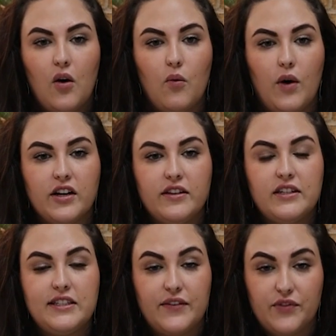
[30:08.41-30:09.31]
What are
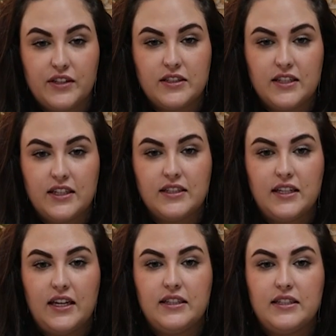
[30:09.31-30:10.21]
the differences
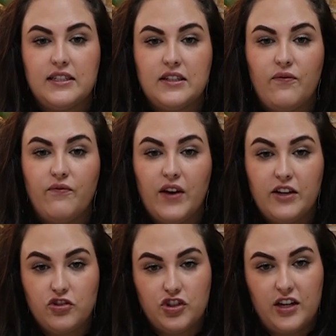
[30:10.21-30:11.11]
in
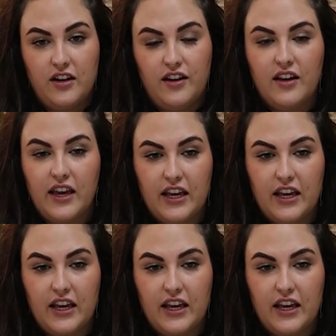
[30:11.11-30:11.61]
disinfection